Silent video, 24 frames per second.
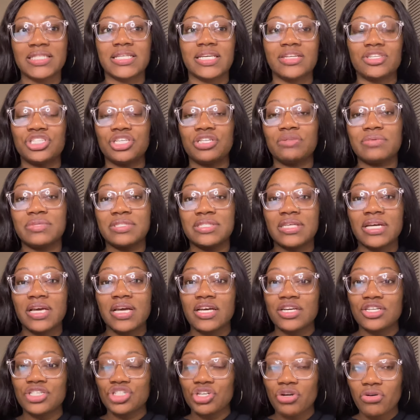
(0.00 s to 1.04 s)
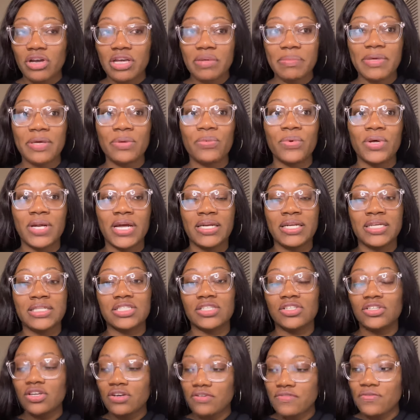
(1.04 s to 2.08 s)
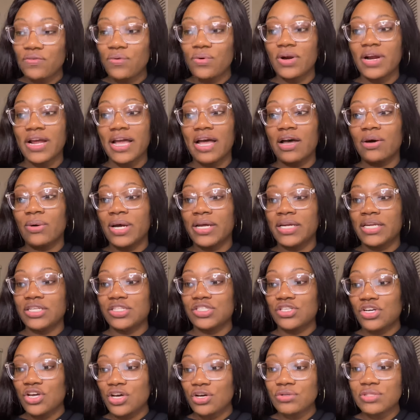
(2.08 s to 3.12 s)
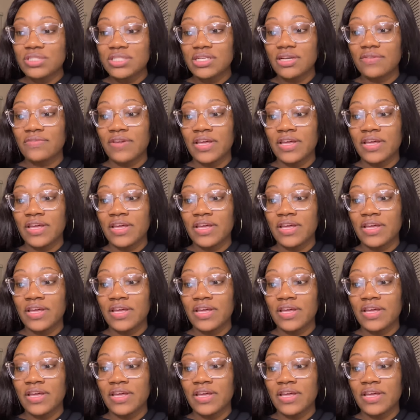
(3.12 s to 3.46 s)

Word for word: Like she was showing me what I need to look for, how I need to code stuff.